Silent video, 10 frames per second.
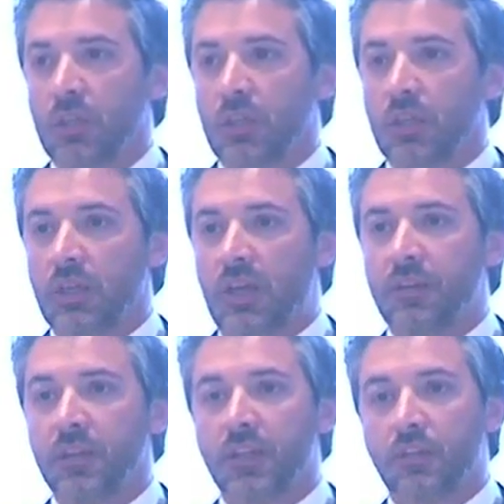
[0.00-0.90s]
I
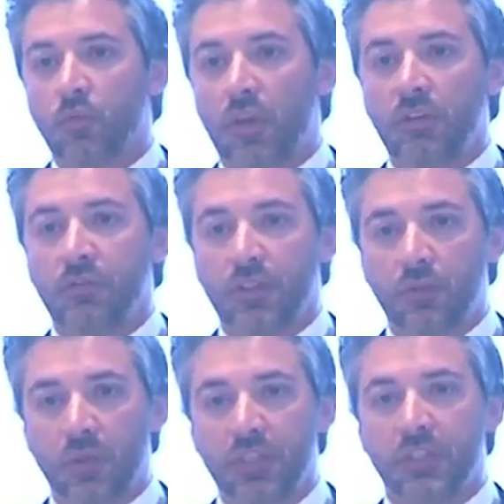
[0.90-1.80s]
think that one of the
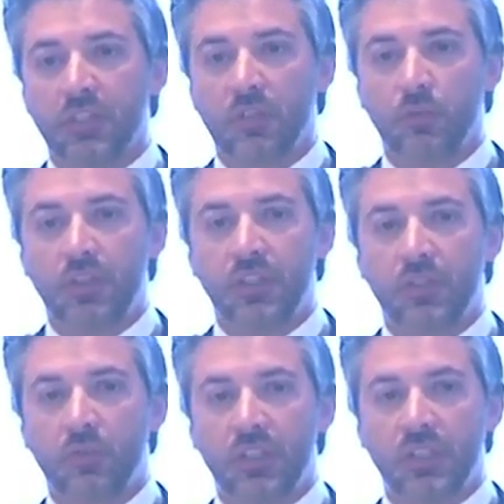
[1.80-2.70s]
risks that
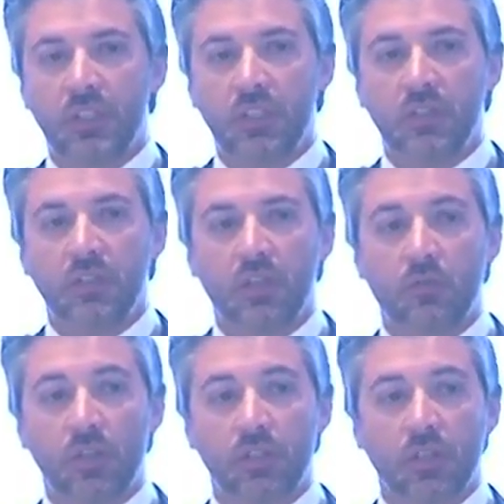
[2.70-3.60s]
we're seeing
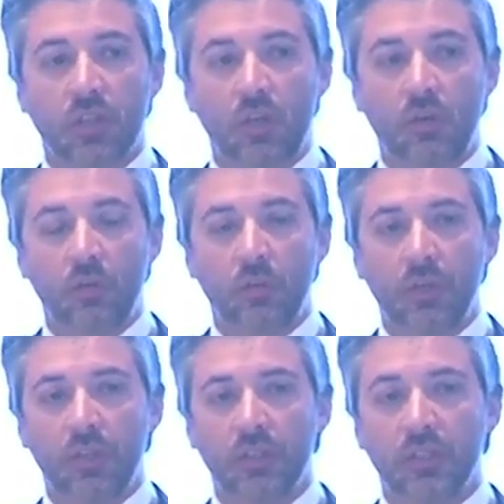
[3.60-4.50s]
across the globe
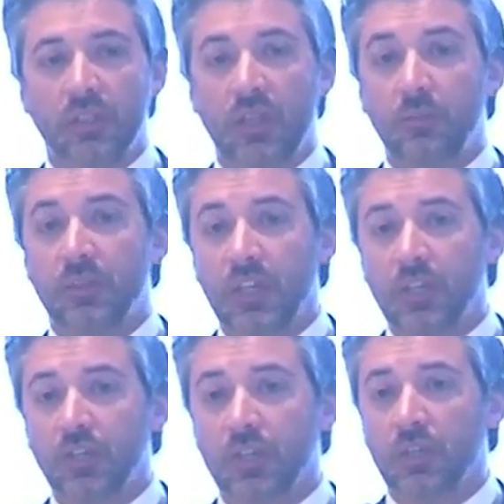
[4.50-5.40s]
is the
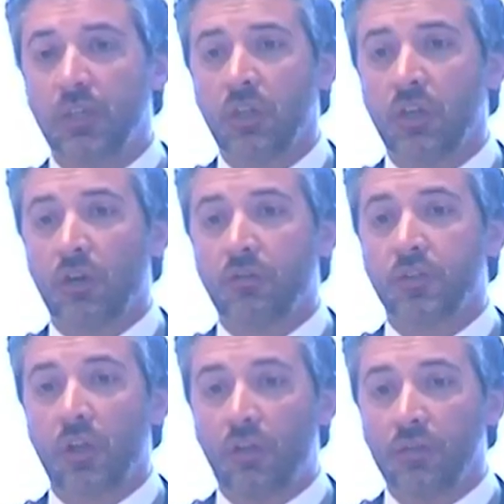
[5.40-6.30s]
temptation of
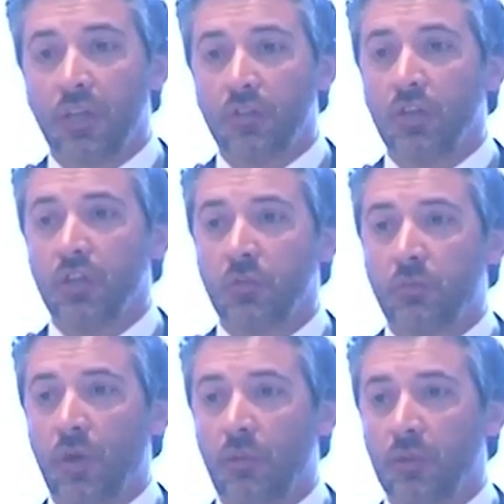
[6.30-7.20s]
solving education
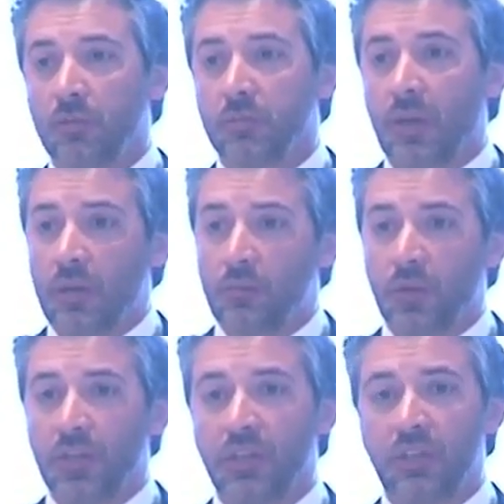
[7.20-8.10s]
problems by
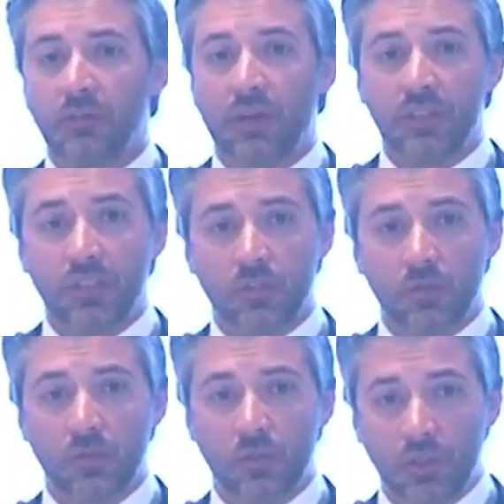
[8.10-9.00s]
bringing devices
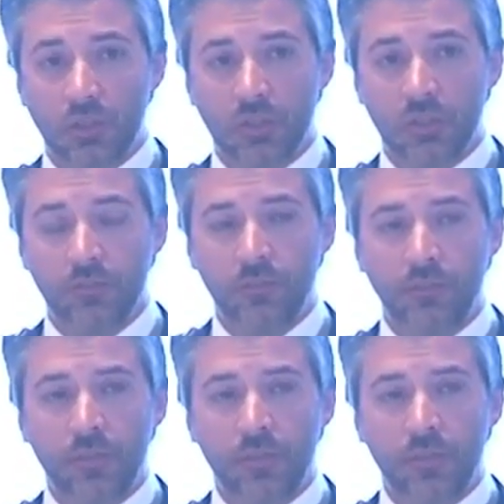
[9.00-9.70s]
to students.